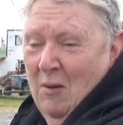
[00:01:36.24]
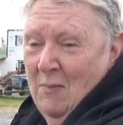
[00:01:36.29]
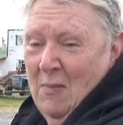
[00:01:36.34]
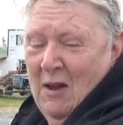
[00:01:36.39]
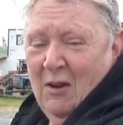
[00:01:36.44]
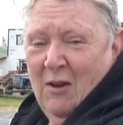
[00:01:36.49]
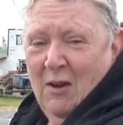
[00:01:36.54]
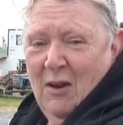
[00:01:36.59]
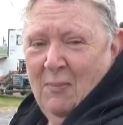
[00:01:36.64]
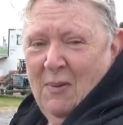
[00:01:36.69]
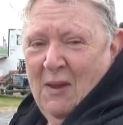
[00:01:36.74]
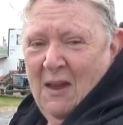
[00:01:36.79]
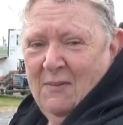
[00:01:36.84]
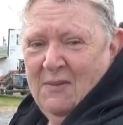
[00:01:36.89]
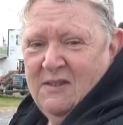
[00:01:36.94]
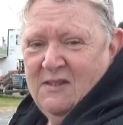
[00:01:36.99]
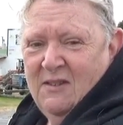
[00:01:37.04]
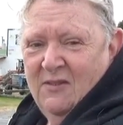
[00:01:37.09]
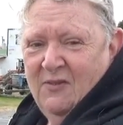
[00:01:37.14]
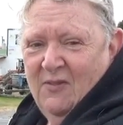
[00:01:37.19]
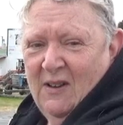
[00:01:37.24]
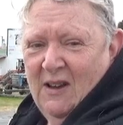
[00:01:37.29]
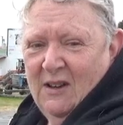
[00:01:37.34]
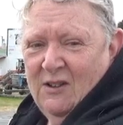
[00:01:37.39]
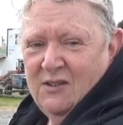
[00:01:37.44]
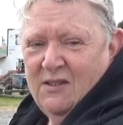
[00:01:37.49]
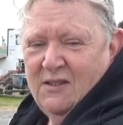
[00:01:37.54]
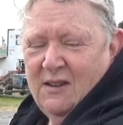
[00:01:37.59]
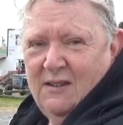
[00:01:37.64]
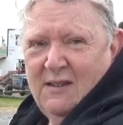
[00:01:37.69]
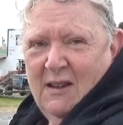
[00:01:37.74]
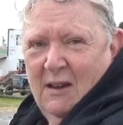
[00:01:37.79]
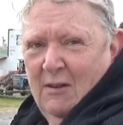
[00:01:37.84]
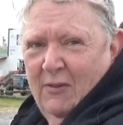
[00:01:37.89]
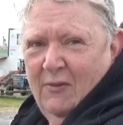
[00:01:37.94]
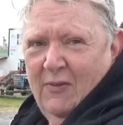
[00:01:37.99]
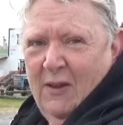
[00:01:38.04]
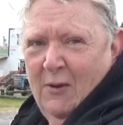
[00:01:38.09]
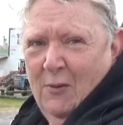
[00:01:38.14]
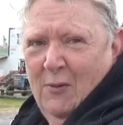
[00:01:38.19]
I might go to Palmerston for lunch, see yeah. how
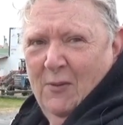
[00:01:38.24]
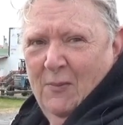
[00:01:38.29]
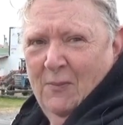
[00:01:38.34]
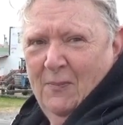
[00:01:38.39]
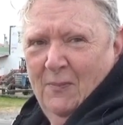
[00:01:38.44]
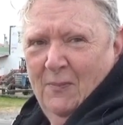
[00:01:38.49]
I feel. Do